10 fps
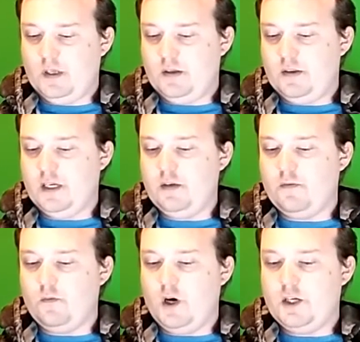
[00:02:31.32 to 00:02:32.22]
Thank you
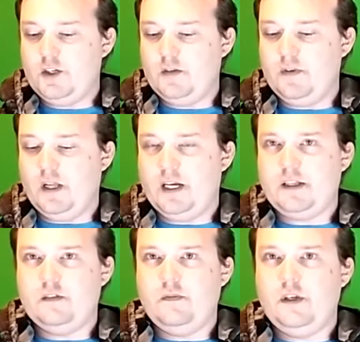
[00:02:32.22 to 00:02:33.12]
for watching. If you like
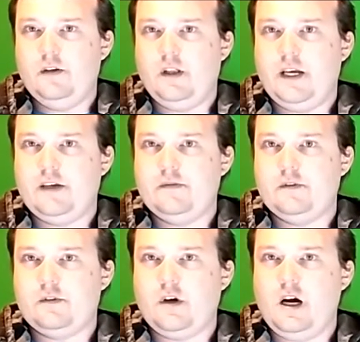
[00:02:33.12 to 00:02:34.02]
this video, like and
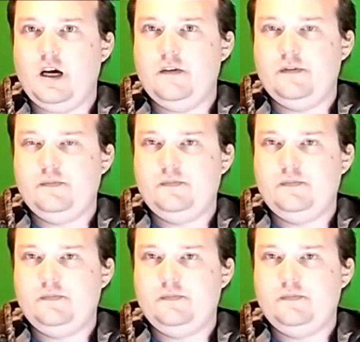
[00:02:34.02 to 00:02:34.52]
subscribe.